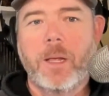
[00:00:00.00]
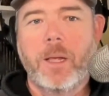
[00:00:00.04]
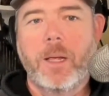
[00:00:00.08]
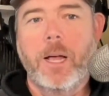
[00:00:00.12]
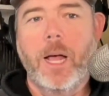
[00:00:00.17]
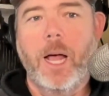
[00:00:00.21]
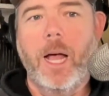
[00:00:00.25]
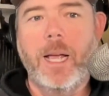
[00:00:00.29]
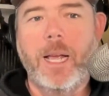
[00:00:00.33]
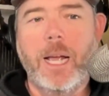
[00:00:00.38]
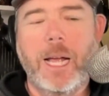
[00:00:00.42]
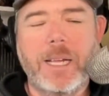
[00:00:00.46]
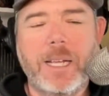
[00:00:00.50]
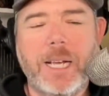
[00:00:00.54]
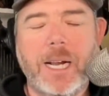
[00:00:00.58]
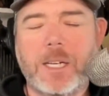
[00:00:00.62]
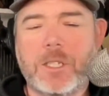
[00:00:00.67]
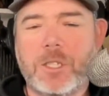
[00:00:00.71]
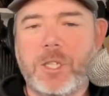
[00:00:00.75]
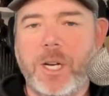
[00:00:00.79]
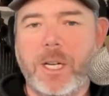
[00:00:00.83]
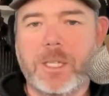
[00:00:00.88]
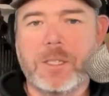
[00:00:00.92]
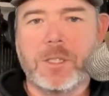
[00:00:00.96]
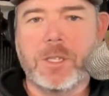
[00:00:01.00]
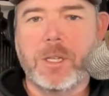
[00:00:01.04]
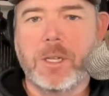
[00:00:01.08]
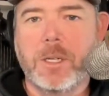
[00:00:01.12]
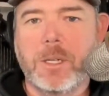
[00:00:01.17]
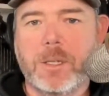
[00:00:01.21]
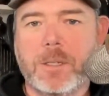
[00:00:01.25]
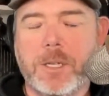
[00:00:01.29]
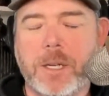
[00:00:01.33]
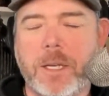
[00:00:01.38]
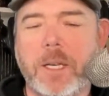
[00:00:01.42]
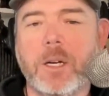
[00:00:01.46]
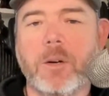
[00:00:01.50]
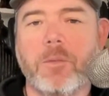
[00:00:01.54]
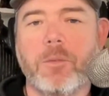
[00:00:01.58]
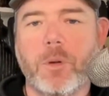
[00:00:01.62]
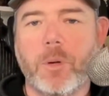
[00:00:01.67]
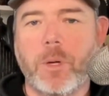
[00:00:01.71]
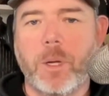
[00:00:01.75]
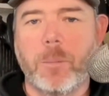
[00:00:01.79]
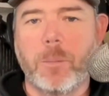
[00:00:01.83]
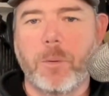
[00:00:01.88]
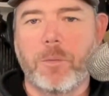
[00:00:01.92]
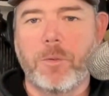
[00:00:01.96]
I got a chance to
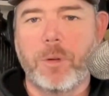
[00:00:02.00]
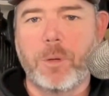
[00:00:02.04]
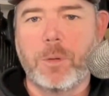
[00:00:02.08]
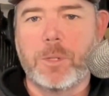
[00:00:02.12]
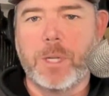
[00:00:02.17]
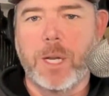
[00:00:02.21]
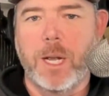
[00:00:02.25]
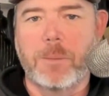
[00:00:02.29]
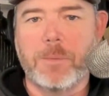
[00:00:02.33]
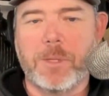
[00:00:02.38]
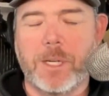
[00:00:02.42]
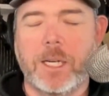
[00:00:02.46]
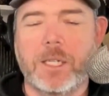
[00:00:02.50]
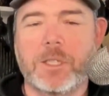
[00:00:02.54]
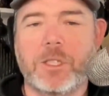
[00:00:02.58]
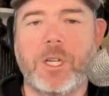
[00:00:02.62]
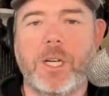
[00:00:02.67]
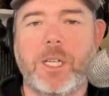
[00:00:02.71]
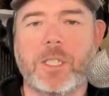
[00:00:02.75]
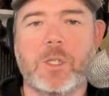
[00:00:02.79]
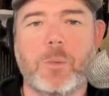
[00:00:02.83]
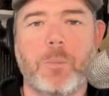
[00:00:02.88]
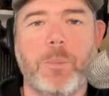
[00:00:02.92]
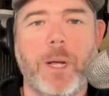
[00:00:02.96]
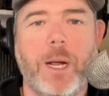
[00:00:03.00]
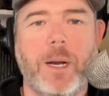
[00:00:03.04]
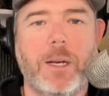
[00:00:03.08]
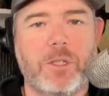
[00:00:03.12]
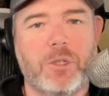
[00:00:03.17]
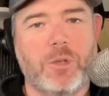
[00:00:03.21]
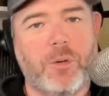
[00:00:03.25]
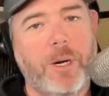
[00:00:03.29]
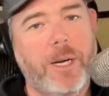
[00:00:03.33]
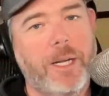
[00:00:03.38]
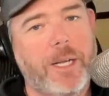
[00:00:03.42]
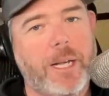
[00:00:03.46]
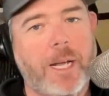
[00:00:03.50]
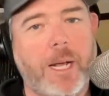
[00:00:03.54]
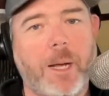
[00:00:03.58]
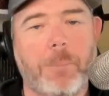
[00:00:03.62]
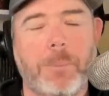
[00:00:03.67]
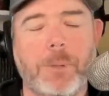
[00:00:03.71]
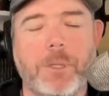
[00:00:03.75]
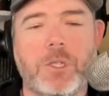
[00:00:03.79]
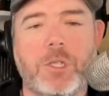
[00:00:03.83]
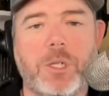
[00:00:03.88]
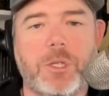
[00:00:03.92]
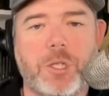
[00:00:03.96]
interview him a few times. I got a chance to be out at training camp
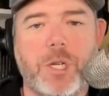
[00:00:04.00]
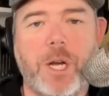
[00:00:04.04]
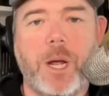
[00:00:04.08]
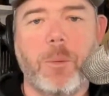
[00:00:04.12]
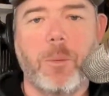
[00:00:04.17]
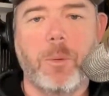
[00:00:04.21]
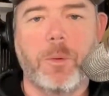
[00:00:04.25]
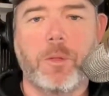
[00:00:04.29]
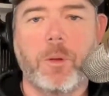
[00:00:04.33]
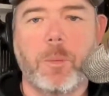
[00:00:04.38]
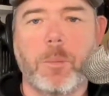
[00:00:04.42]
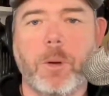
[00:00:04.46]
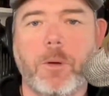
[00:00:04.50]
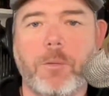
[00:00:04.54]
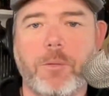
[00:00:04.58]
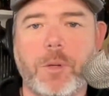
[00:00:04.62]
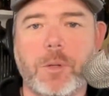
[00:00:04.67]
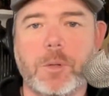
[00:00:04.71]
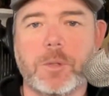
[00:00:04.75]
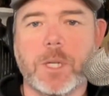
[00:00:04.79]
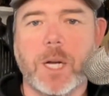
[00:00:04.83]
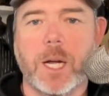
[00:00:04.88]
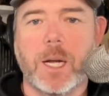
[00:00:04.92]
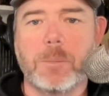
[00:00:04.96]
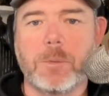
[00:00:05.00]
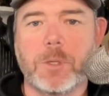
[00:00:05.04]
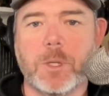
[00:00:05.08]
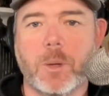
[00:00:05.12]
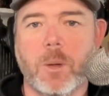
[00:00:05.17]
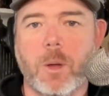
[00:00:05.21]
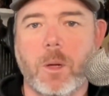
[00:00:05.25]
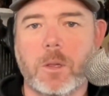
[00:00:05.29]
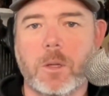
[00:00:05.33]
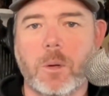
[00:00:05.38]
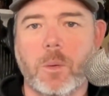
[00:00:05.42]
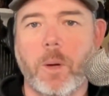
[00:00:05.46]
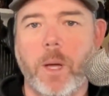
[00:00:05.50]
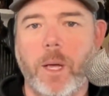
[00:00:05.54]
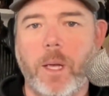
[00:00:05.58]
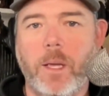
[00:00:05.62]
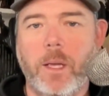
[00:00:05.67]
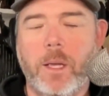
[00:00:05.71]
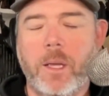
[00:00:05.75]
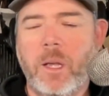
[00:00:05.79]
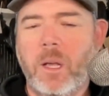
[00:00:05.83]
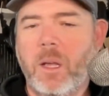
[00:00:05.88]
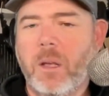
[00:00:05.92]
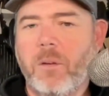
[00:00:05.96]
and chit-chat with him a few times along the way.
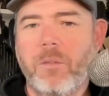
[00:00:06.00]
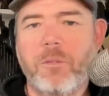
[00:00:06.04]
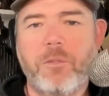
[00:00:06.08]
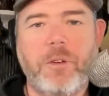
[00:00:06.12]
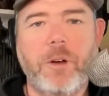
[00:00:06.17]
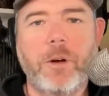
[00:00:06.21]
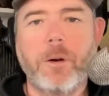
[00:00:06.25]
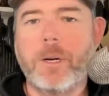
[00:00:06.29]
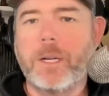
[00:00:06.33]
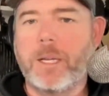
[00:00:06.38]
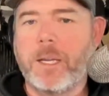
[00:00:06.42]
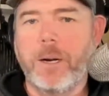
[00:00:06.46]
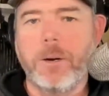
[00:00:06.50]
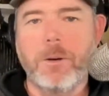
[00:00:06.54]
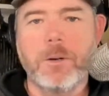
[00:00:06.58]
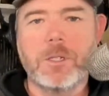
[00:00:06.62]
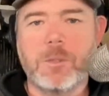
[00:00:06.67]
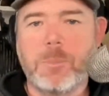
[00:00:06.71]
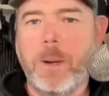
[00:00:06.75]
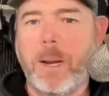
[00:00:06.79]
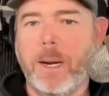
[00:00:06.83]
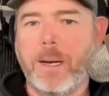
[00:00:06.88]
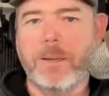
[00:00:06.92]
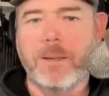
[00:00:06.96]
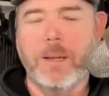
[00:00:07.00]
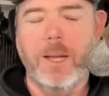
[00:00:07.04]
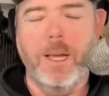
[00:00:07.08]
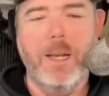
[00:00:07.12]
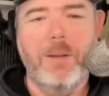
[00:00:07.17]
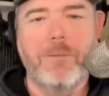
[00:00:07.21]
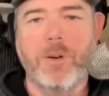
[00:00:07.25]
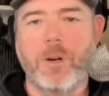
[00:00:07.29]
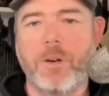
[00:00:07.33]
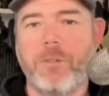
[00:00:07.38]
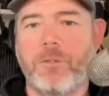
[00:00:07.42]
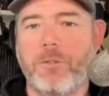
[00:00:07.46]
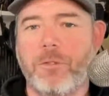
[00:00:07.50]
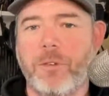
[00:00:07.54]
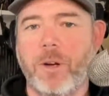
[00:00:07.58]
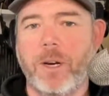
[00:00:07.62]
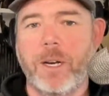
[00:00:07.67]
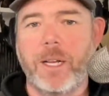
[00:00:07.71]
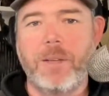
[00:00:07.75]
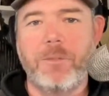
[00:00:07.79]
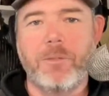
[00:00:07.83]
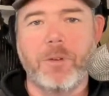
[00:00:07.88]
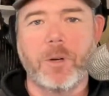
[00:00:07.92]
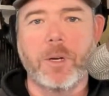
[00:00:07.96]
Very charismatic guy, very
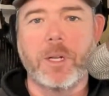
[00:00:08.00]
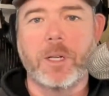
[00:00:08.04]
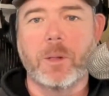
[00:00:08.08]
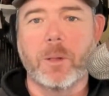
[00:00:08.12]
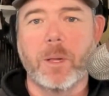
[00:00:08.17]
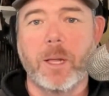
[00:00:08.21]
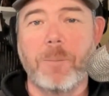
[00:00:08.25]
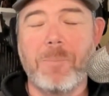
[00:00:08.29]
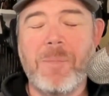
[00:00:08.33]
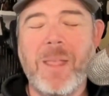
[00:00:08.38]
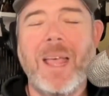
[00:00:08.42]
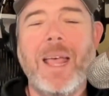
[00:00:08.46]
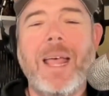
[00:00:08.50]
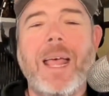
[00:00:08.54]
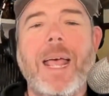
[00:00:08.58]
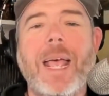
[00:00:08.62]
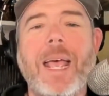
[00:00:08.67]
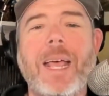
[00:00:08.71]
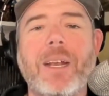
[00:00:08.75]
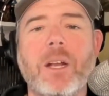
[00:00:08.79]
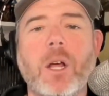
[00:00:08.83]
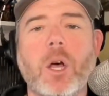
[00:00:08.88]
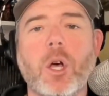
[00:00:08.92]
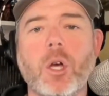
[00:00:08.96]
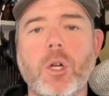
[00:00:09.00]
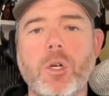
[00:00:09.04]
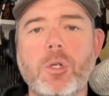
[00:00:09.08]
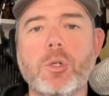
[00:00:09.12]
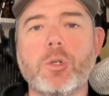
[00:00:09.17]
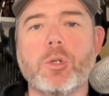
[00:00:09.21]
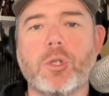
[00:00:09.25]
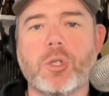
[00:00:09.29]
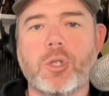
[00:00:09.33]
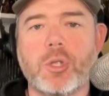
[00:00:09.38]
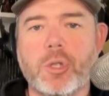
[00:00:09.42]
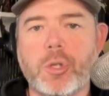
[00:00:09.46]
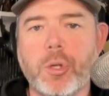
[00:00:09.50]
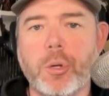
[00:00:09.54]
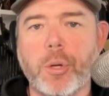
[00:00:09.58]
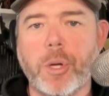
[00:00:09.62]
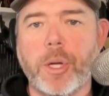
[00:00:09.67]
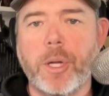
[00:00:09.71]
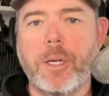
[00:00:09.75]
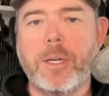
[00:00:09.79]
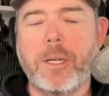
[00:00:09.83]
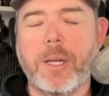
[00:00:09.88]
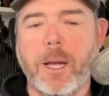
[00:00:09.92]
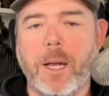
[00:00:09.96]
funny, very glib, and
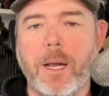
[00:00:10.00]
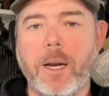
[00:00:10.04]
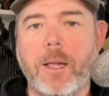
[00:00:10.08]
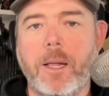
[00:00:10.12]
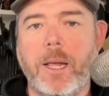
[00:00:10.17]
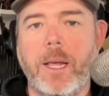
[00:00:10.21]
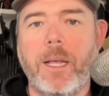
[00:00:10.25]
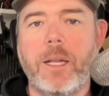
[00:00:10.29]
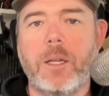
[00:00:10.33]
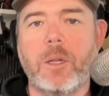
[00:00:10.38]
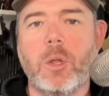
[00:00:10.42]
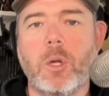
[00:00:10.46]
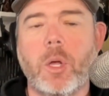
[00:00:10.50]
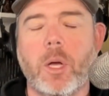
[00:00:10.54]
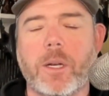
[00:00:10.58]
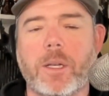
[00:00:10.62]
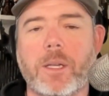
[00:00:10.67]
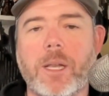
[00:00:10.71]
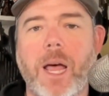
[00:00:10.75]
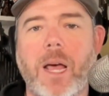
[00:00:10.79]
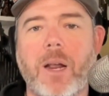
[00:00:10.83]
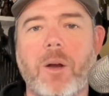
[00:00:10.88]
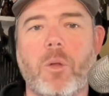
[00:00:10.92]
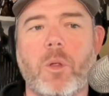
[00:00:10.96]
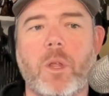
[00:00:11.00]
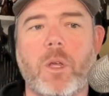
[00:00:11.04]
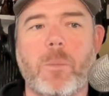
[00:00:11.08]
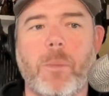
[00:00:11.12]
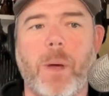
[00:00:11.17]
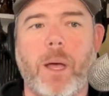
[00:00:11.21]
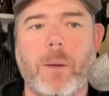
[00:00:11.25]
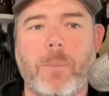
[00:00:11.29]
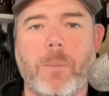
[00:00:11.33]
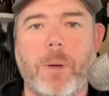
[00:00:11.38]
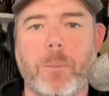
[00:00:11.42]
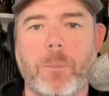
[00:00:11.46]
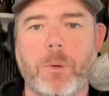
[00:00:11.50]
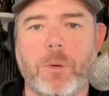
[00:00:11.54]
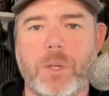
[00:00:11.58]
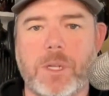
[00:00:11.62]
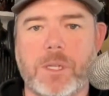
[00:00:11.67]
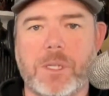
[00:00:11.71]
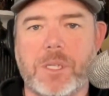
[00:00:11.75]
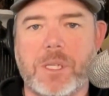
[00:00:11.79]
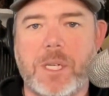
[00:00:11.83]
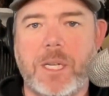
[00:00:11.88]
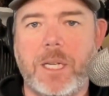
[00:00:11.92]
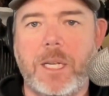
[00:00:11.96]
understood kind of, hey, look, not only am I a member of
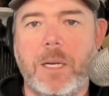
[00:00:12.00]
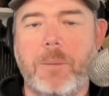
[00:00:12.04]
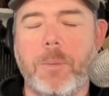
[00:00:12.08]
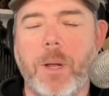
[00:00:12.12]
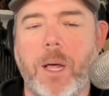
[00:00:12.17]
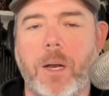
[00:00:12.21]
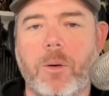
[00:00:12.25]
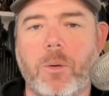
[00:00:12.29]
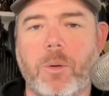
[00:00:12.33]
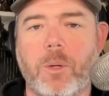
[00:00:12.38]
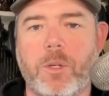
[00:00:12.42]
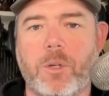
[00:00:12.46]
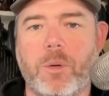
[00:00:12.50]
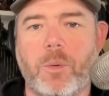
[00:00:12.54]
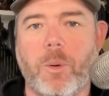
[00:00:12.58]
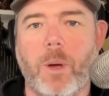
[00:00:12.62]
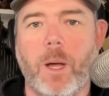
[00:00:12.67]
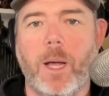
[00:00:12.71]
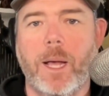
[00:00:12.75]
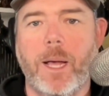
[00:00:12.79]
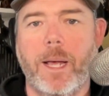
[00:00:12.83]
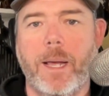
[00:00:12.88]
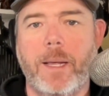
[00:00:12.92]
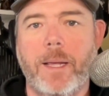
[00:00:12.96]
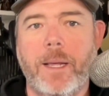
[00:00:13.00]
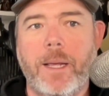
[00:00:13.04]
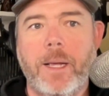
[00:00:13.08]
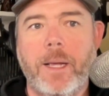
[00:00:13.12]
this team, not only do I,